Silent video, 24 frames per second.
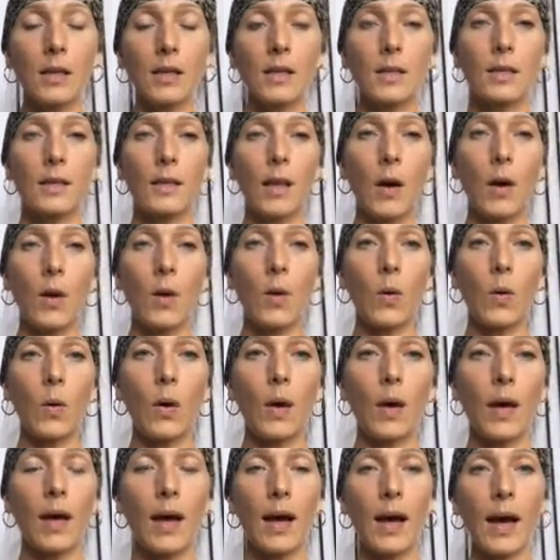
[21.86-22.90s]
So,
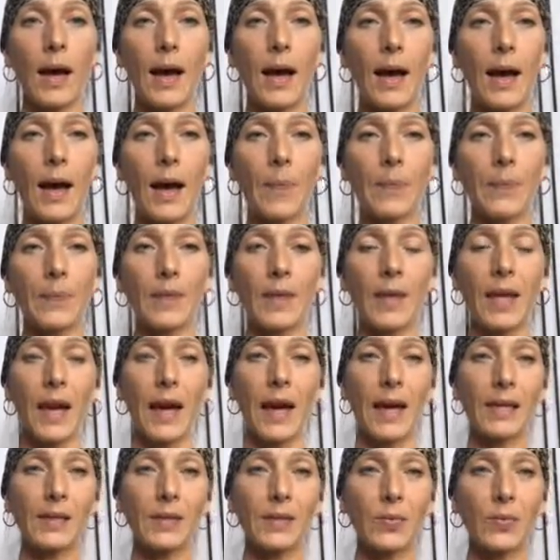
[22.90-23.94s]

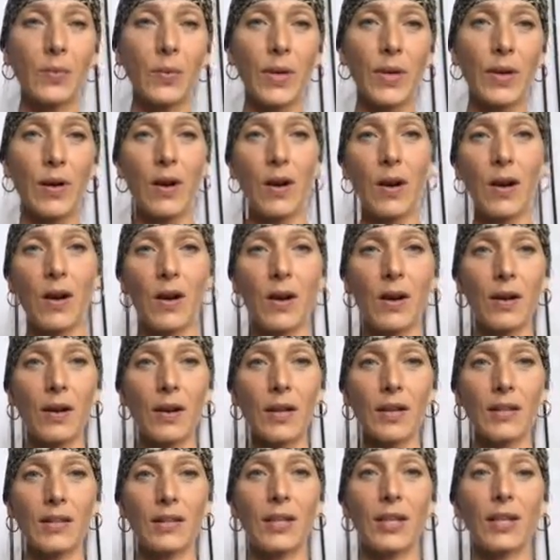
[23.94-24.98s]
as we are
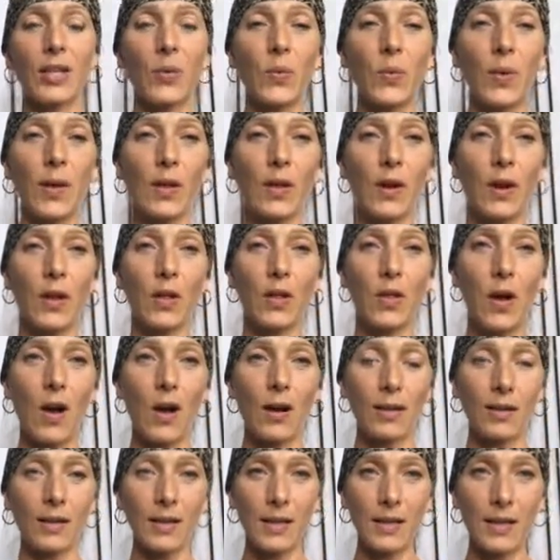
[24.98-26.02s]
continuing
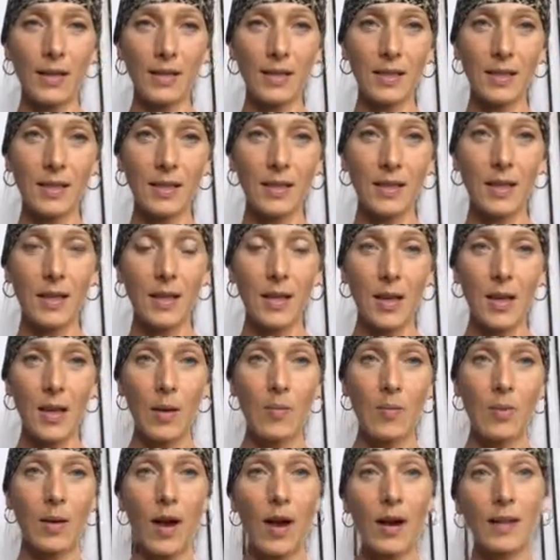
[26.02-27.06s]
along this
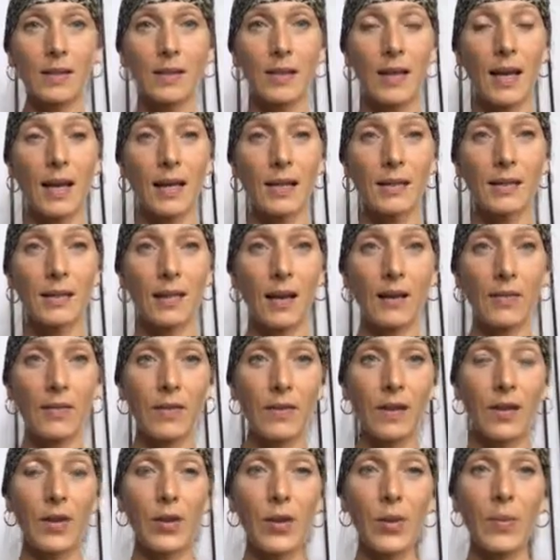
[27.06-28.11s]
process
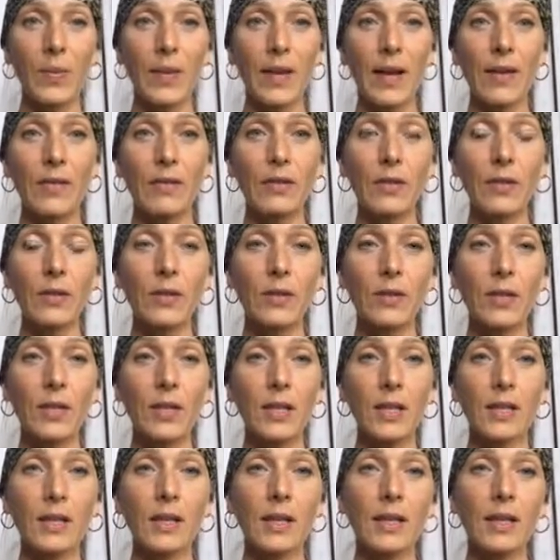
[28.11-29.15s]
of the human
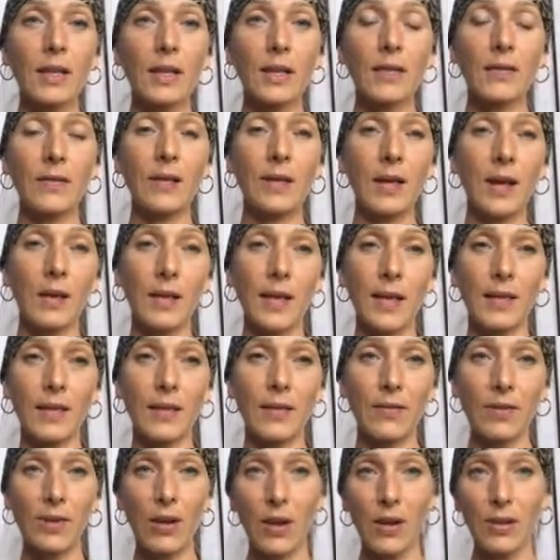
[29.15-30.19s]
evolution, of the
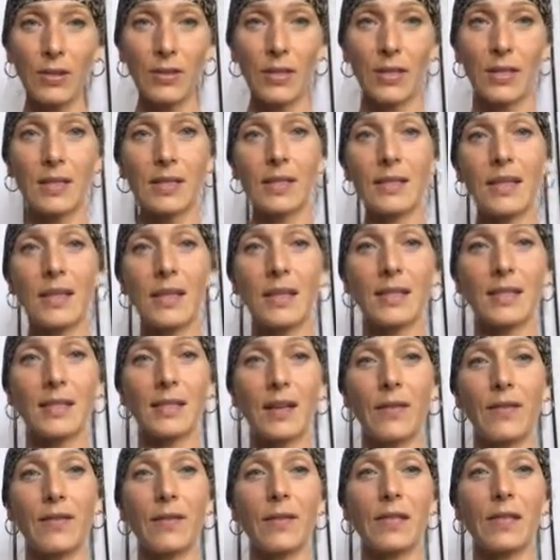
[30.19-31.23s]
collective
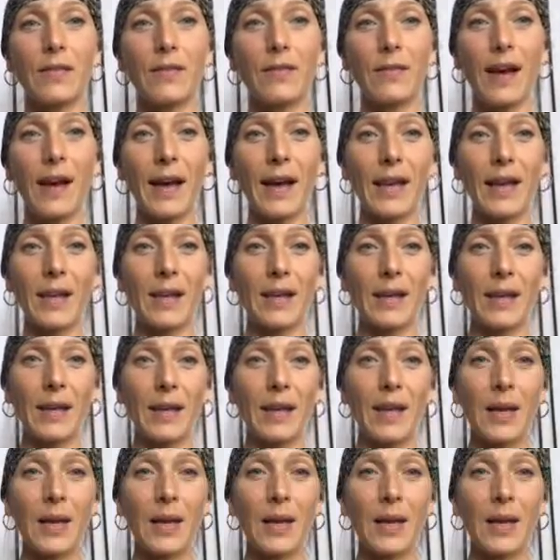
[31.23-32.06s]
consciousness, of the divine